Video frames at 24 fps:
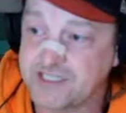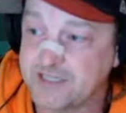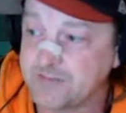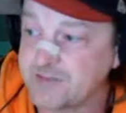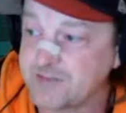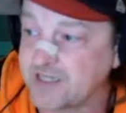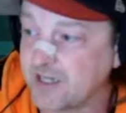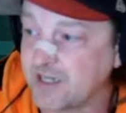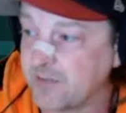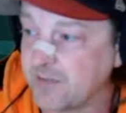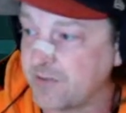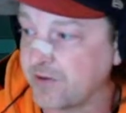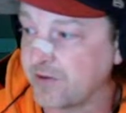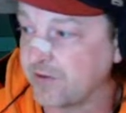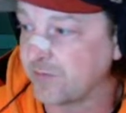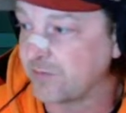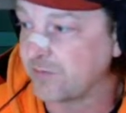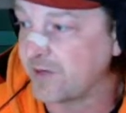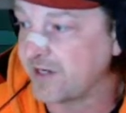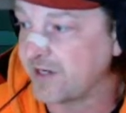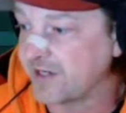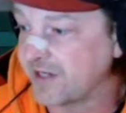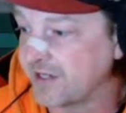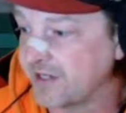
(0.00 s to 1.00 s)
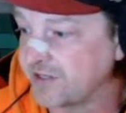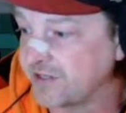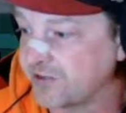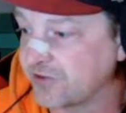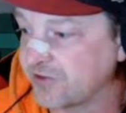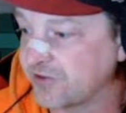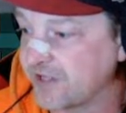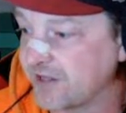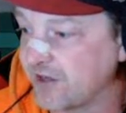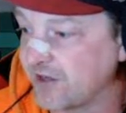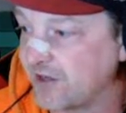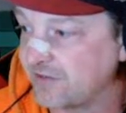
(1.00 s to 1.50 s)
setup here. Renegade, turn
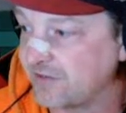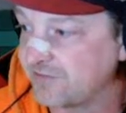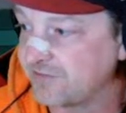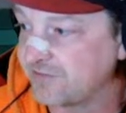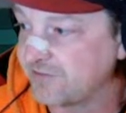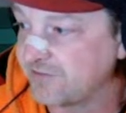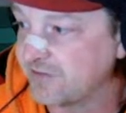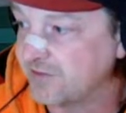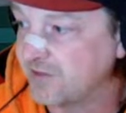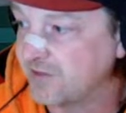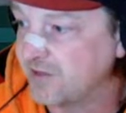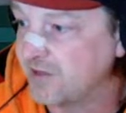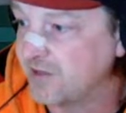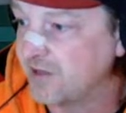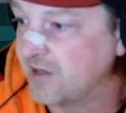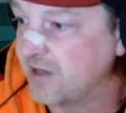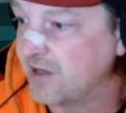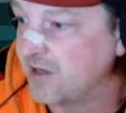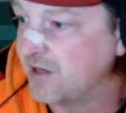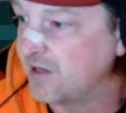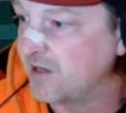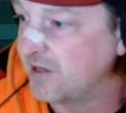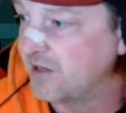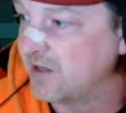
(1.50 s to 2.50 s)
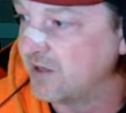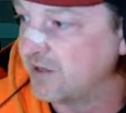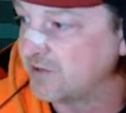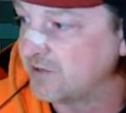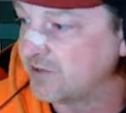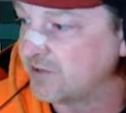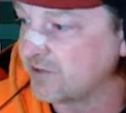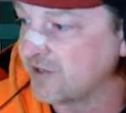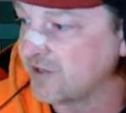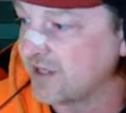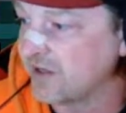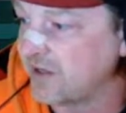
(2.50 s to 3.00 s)
that off.
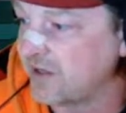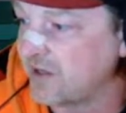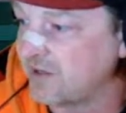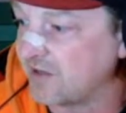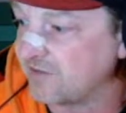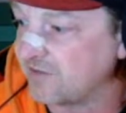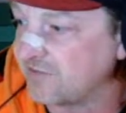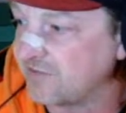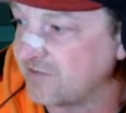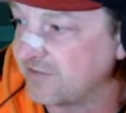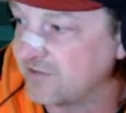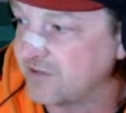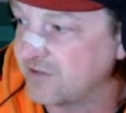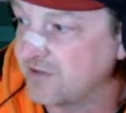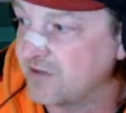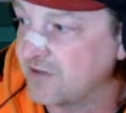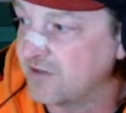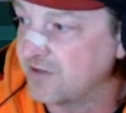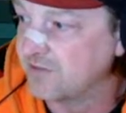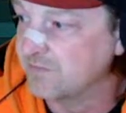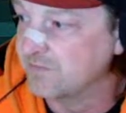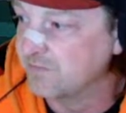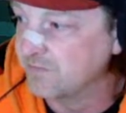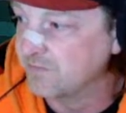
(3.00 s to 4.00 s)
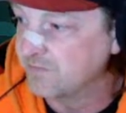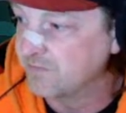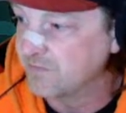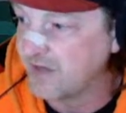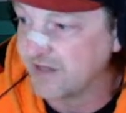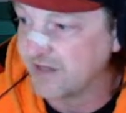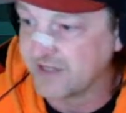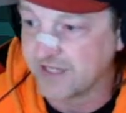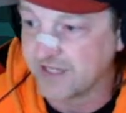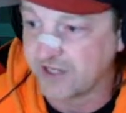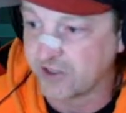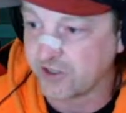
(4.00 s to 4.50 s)
Turn that off
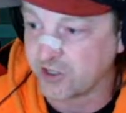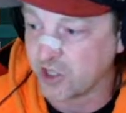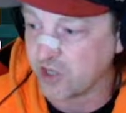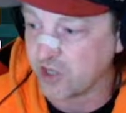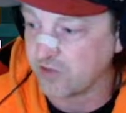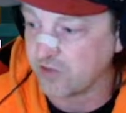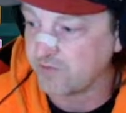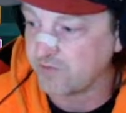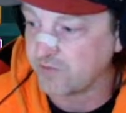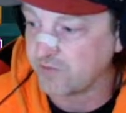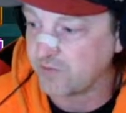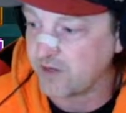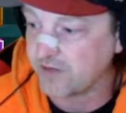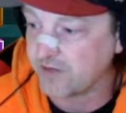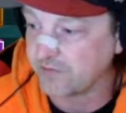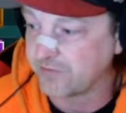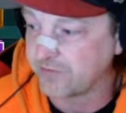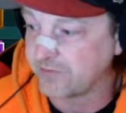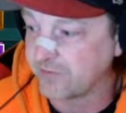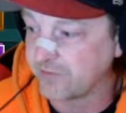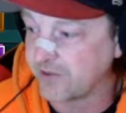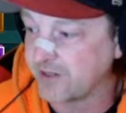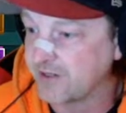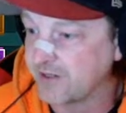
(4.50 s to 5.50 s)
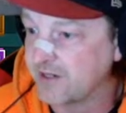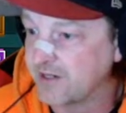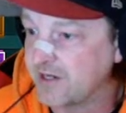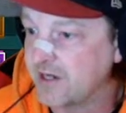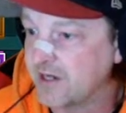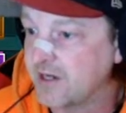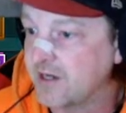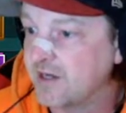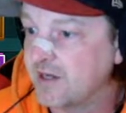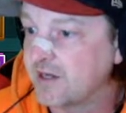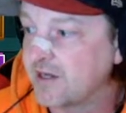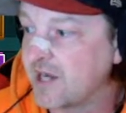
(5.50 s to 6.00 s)
and let her go. Round 3.
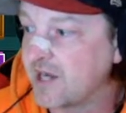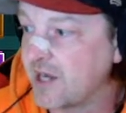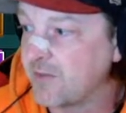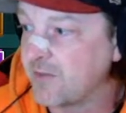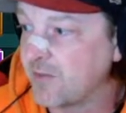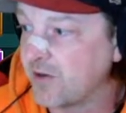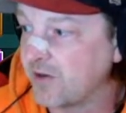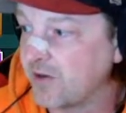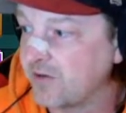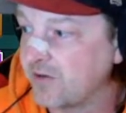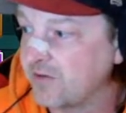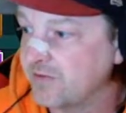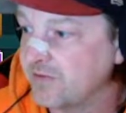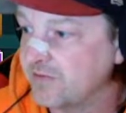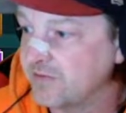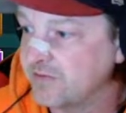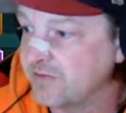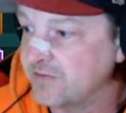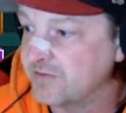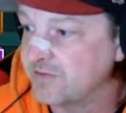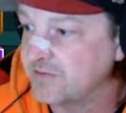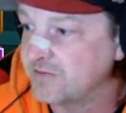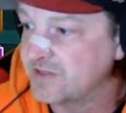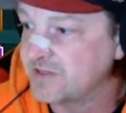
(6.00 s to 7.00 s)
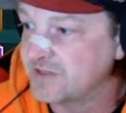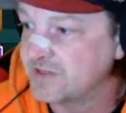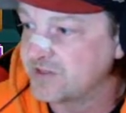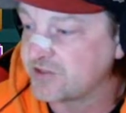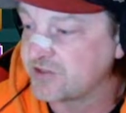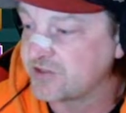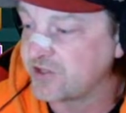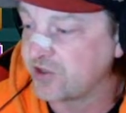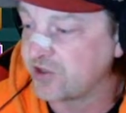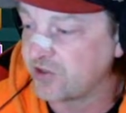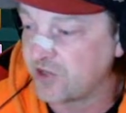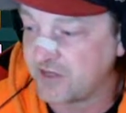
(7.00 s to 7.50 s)
Kymar,
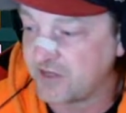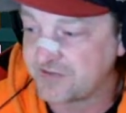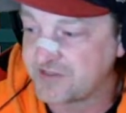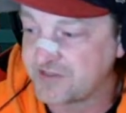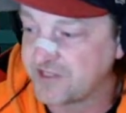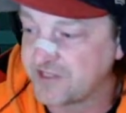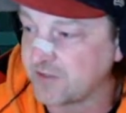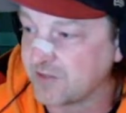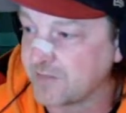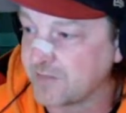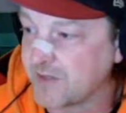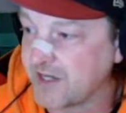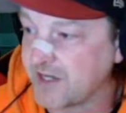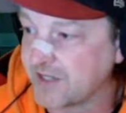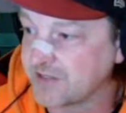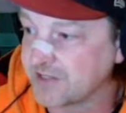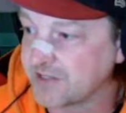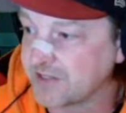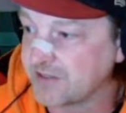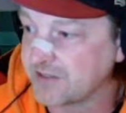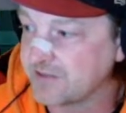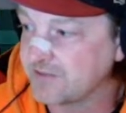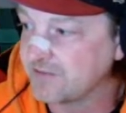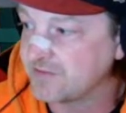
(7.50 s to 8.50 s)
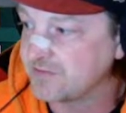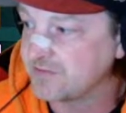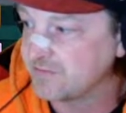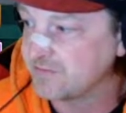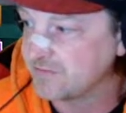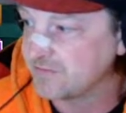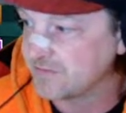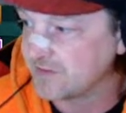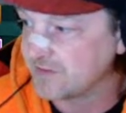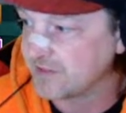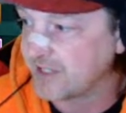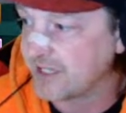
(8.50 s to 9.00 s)
turn off Seal of Magic.
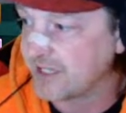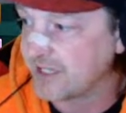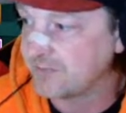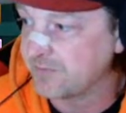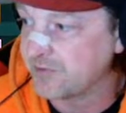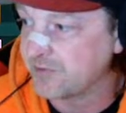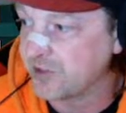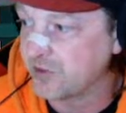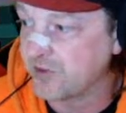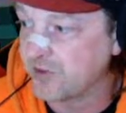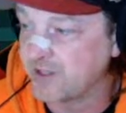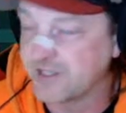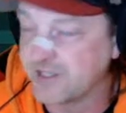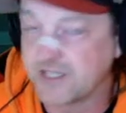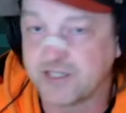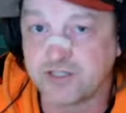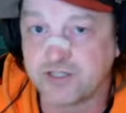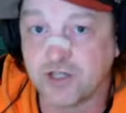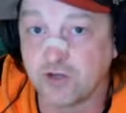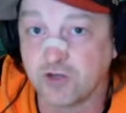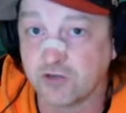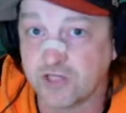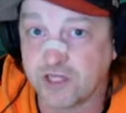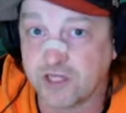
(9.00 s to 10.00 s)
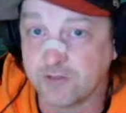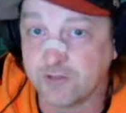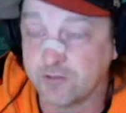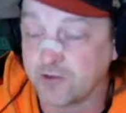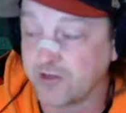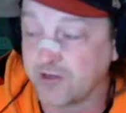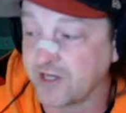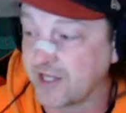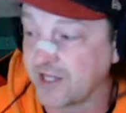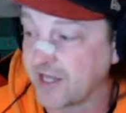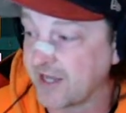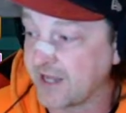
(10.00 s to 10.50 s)
Let him do it and then don't let him do
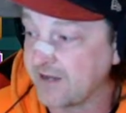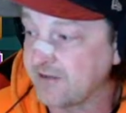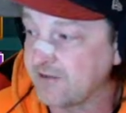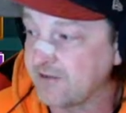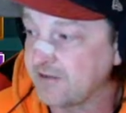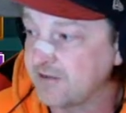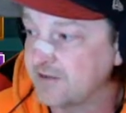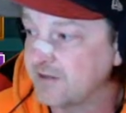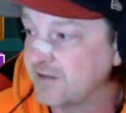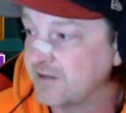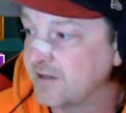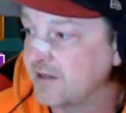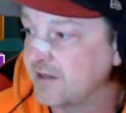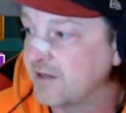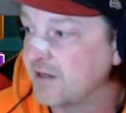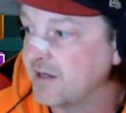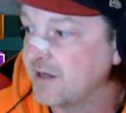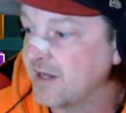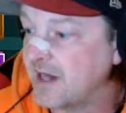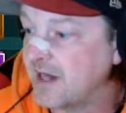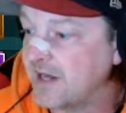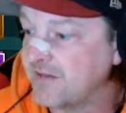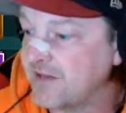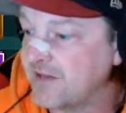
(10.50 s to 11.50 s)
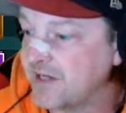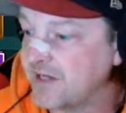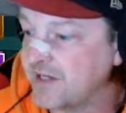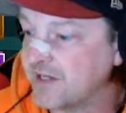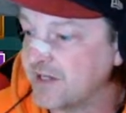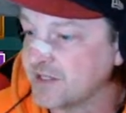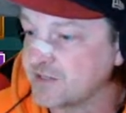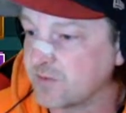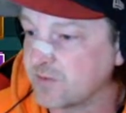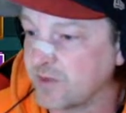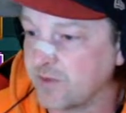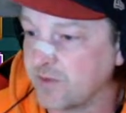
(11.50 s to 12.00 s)
it again. And then he
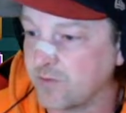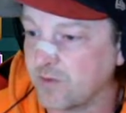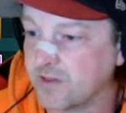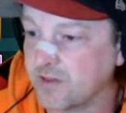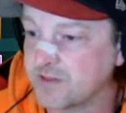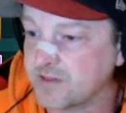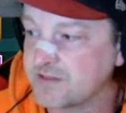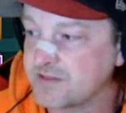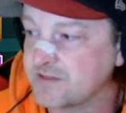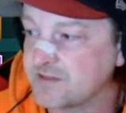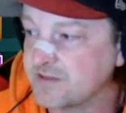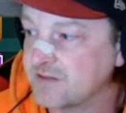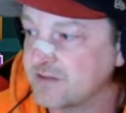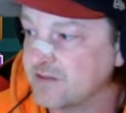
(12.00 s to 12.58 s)
does what he wants.